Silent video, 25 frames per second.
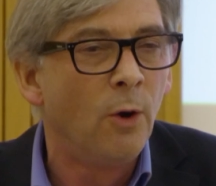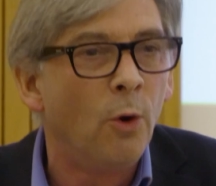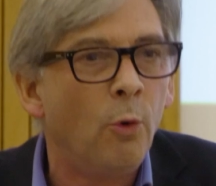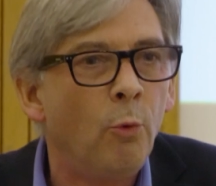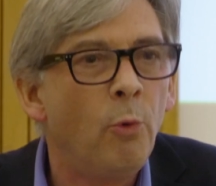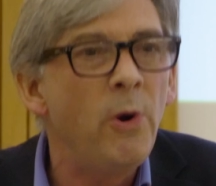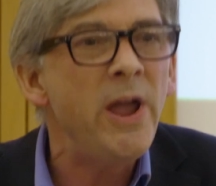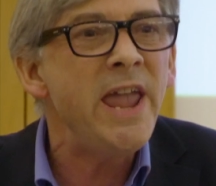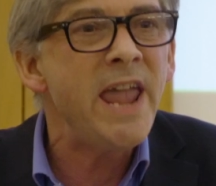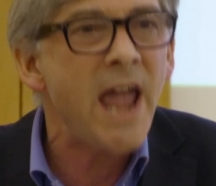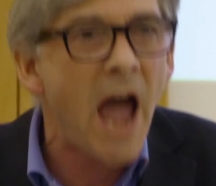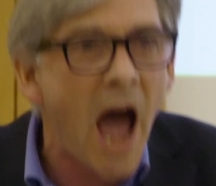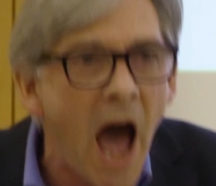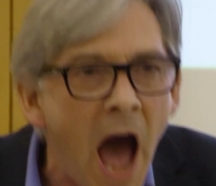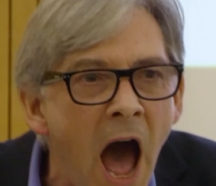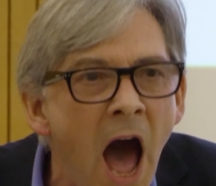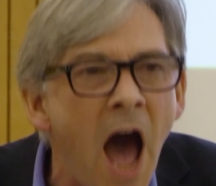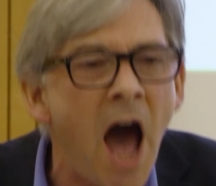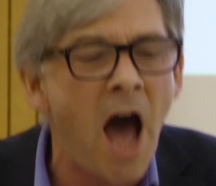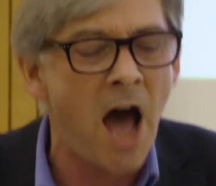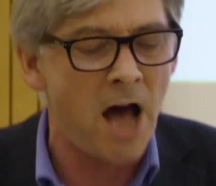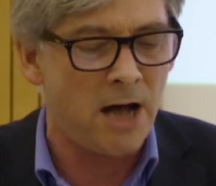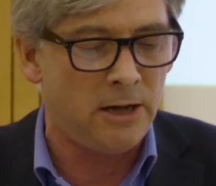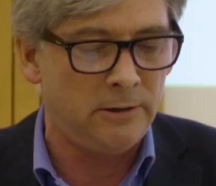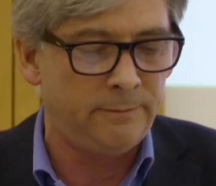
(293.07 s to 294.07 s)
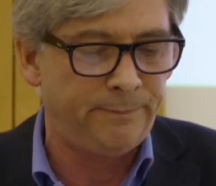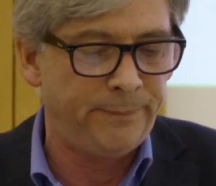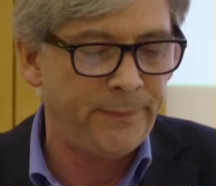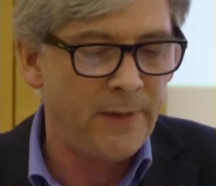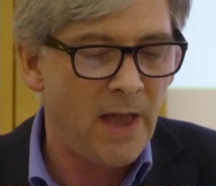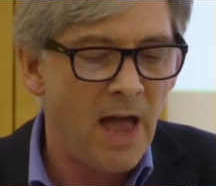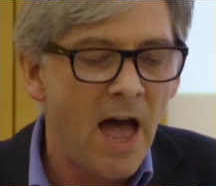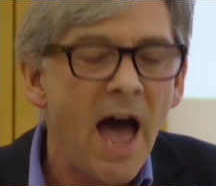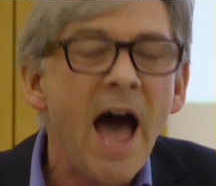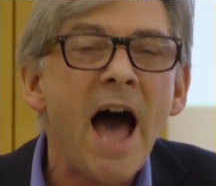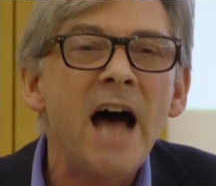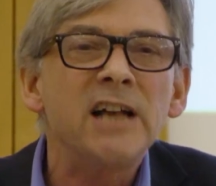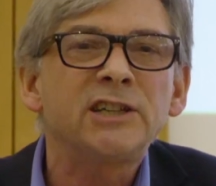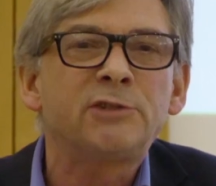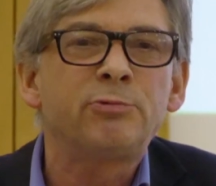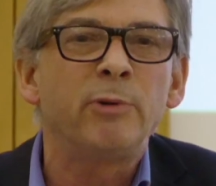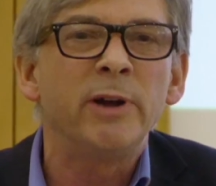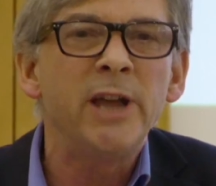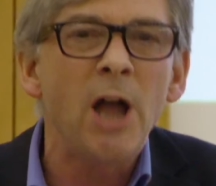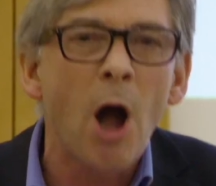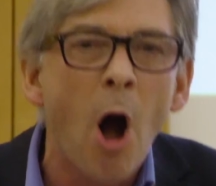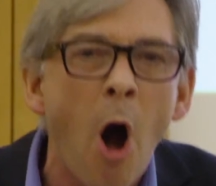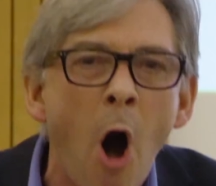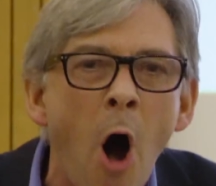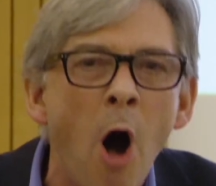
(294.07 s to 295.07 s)
we are, as we
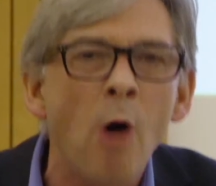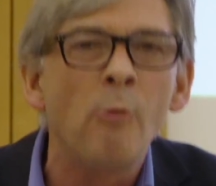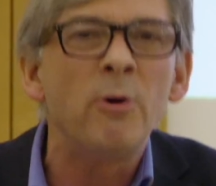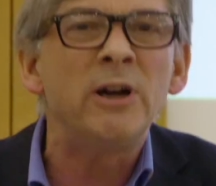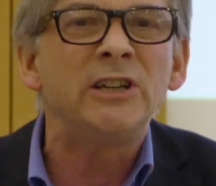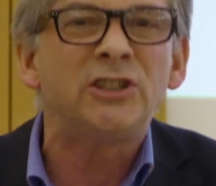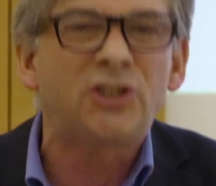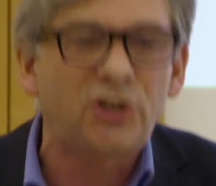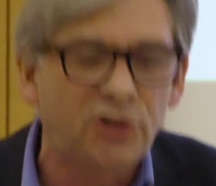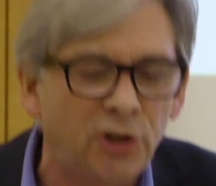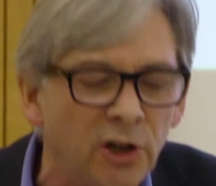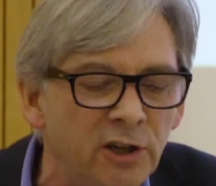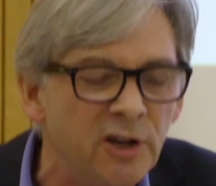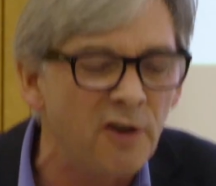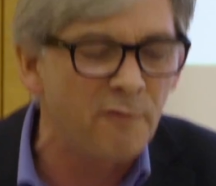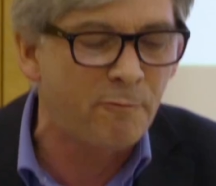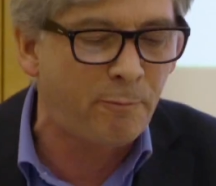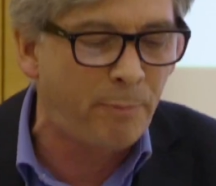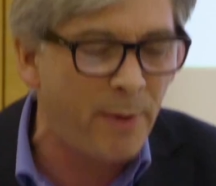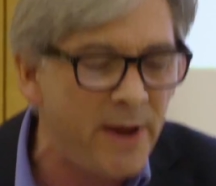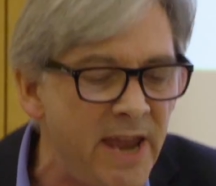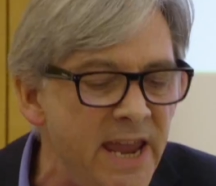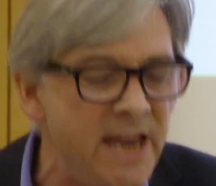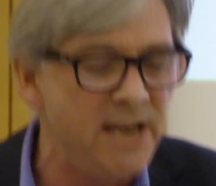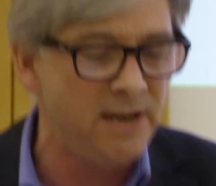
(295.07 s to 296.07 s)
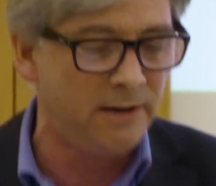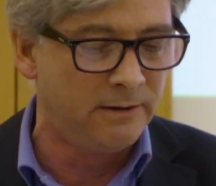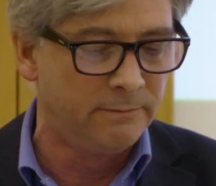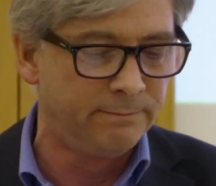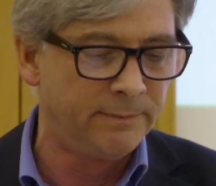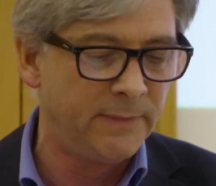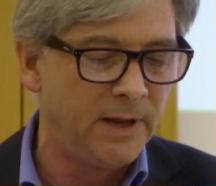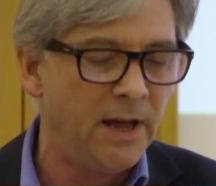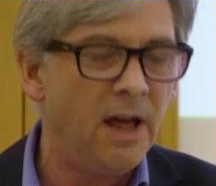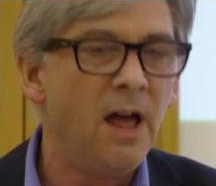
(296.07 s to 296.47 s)
always should have been,